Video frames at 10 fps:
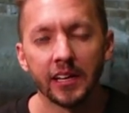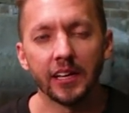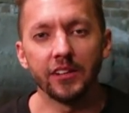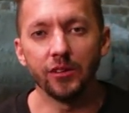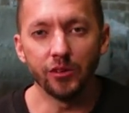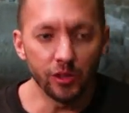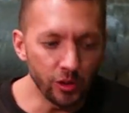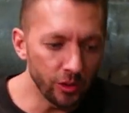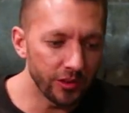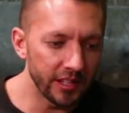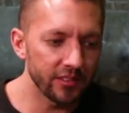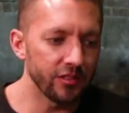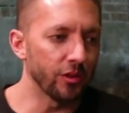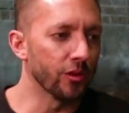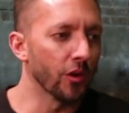and you knew
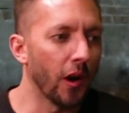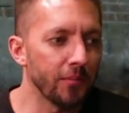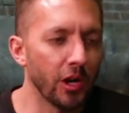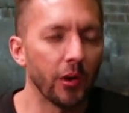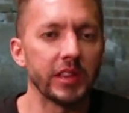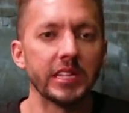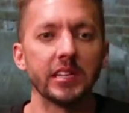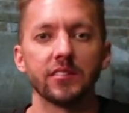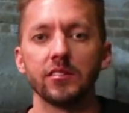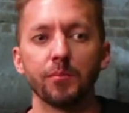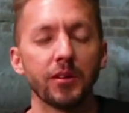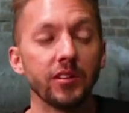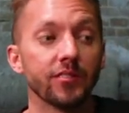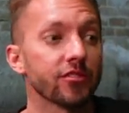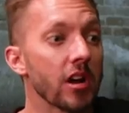this, you grew up knowing this, but
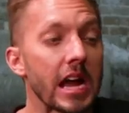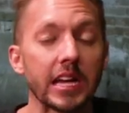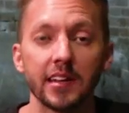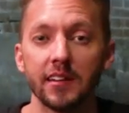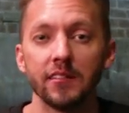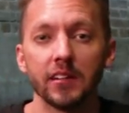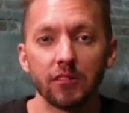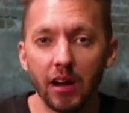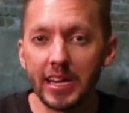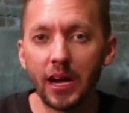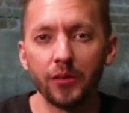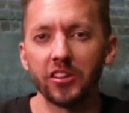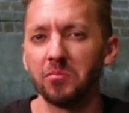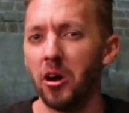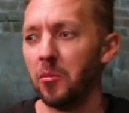you've strayed. And, and right now in
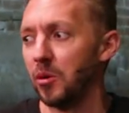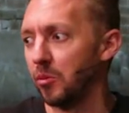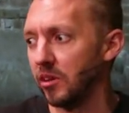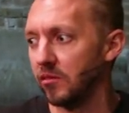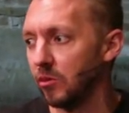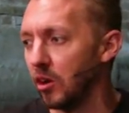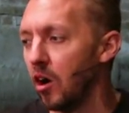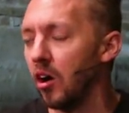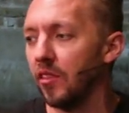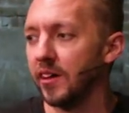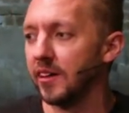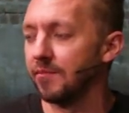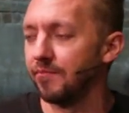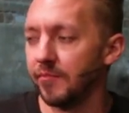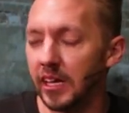this moment, when, when all
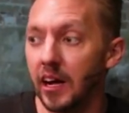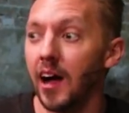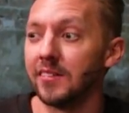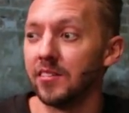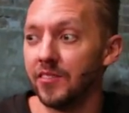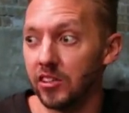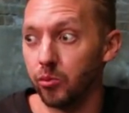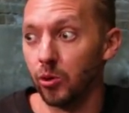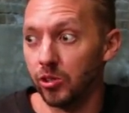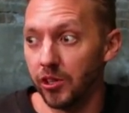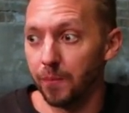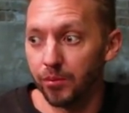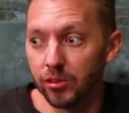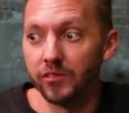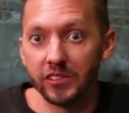the, the gods of this world are
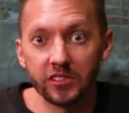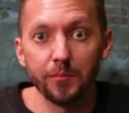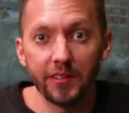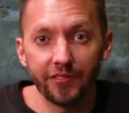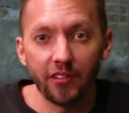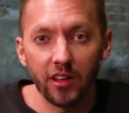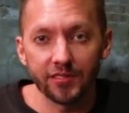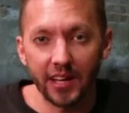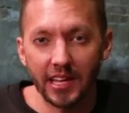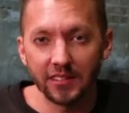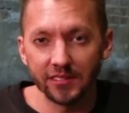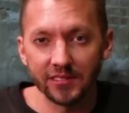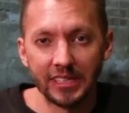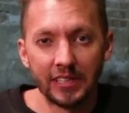proven to be false idols,